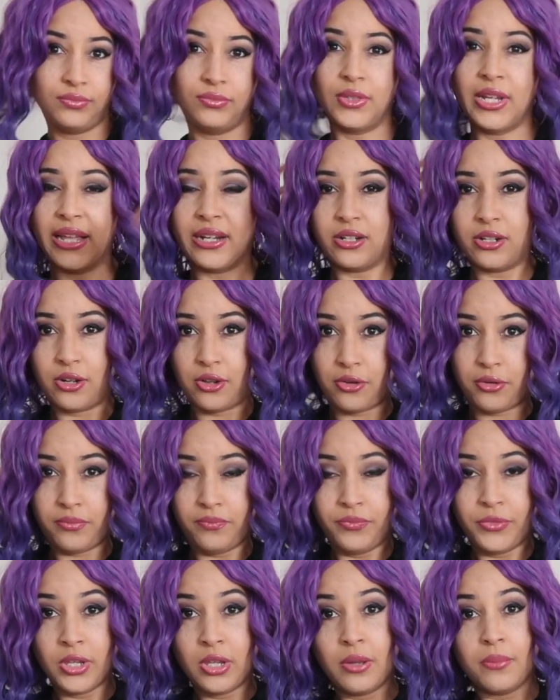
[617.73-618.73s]
I don't know.
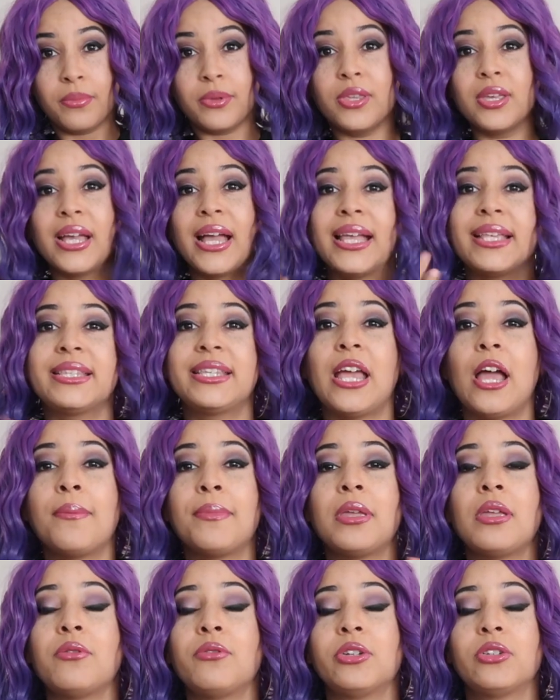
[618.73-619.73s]
But you guys tell
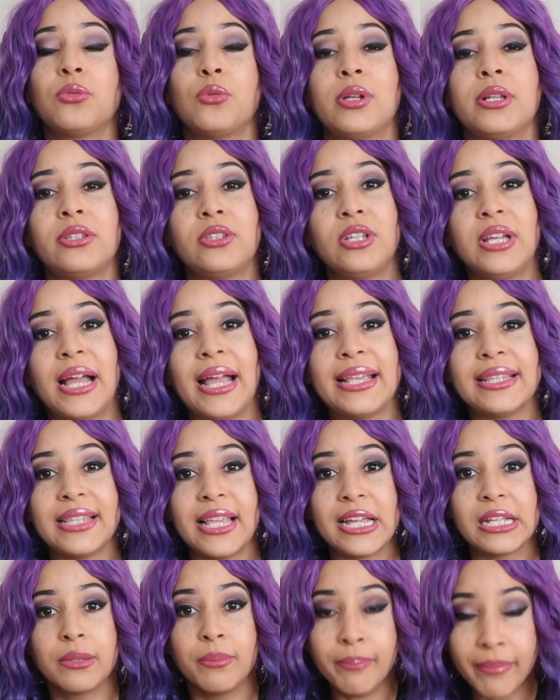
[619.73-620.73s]
me which ones you guys
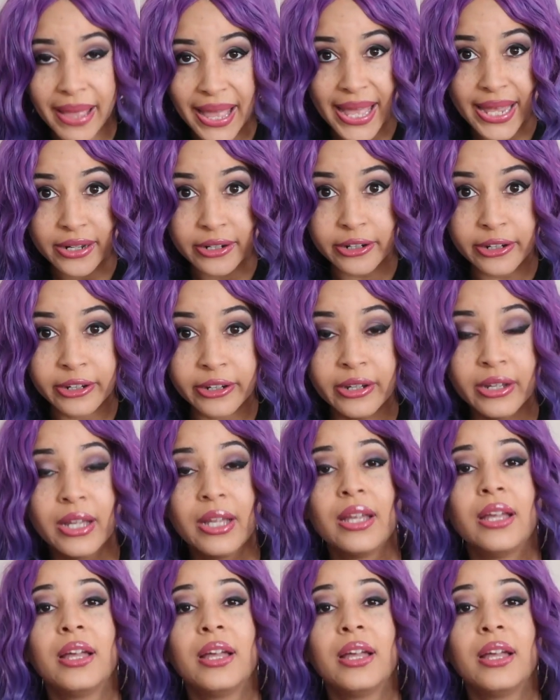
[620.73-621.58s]
like better.